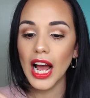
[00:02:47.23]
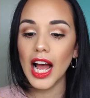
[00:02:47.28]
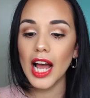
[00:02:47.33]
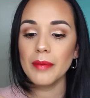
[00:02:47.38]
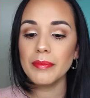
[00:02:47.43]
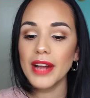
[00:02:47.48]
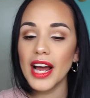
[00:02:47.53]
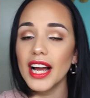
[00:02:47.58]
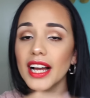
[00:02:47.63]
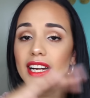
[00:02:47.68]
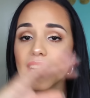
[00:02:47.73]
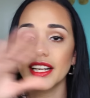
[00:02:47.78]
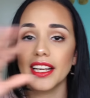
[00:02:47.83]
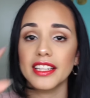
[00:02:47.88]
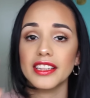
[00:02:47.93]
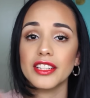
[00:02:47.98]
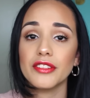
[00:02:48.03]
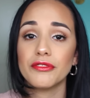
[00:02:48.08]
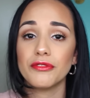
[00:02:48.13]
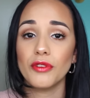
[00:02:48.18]
I'm not gonna
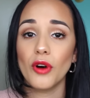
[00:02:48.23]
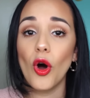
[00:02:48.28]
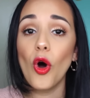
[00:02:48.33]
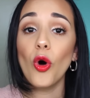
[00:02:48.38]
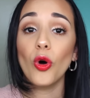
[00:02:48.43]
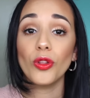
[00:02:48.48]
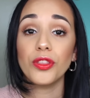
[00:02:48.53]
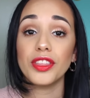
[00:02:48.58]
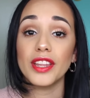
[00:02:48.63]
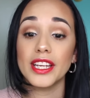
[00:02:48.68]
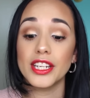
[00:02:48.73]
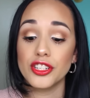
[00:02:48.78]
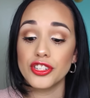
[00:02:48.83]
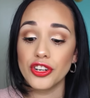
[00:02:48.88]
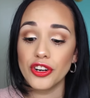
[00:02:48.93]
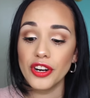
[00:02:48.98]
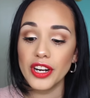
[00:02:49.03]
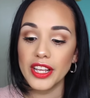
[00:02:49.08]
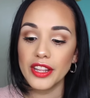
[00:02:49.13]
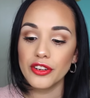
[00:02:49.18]
get the whole thing
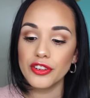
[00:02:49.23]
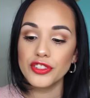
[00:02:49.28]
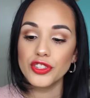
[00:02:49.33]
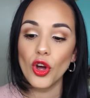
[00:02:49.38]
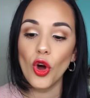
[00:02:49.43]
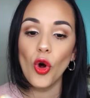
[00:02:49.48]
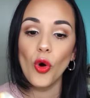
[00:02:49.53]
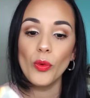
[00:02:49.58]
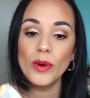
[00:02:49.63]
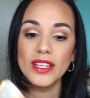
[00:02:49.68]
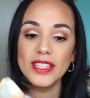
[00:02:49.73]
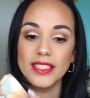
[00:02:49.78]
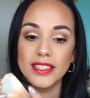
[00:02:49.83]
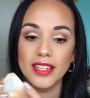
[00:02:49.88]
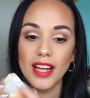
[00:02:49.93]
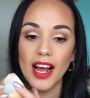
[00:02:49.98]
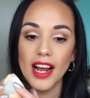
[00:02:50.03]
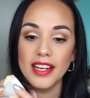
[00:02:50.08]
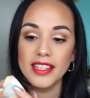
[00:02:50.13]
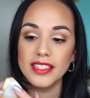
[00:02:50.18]
dirty. There's always
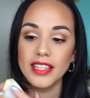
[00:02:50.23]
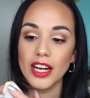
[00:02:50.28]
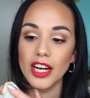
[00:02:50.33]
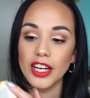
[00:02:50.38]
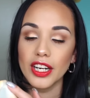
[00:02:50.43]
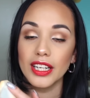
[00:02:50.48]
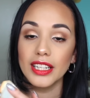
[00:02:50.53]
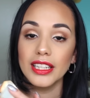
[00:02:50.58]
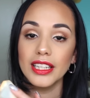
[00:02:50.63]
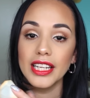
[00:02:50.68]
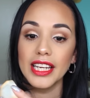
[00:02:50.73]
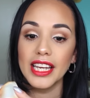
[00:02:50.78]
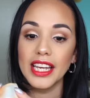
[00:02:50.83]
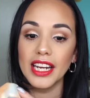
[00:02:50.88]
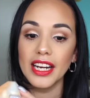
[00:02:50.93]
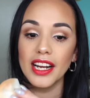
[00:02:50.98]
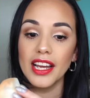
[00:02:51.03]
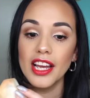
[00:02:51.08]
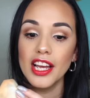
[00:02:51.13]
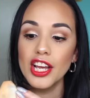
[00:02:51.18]
sides that are
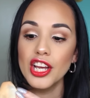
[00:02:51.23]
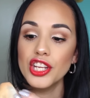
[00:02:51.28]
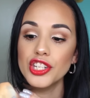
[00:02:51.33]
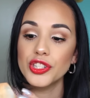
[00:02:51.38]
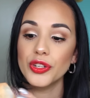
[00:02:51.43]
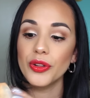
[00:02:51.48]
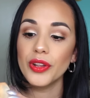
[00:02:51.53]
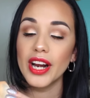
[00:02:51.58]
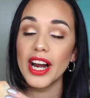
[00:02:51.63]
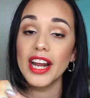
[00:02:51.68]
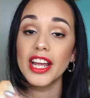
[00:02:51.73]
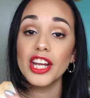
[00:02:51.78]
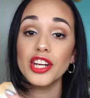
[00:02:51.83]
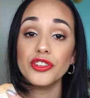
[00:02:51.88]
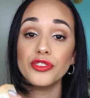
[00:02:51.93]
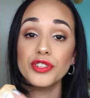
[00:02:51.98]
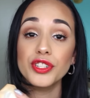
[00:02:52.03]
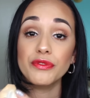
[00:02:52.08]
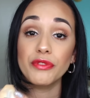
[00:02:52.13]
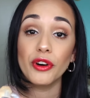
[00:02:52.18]
clean so that I can
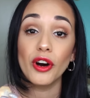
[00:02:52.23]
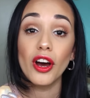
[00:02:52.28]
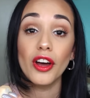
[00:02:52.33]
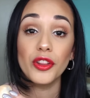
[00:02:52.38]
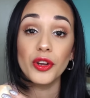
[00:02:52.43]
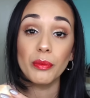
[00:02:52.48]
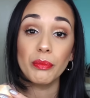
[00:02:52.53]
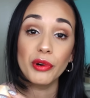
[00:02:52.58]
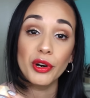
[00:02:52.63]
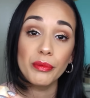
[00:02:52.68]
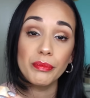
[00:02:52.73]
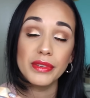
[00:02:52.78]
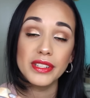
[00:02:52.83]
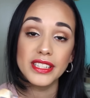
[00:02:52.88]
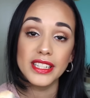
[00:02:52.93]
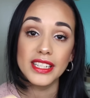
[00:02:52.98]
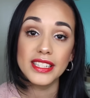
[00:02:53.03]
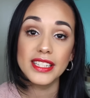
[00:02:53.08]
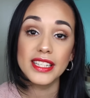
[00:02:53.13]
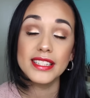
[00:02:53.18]
use for other
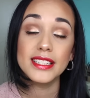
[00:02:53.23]
purposes.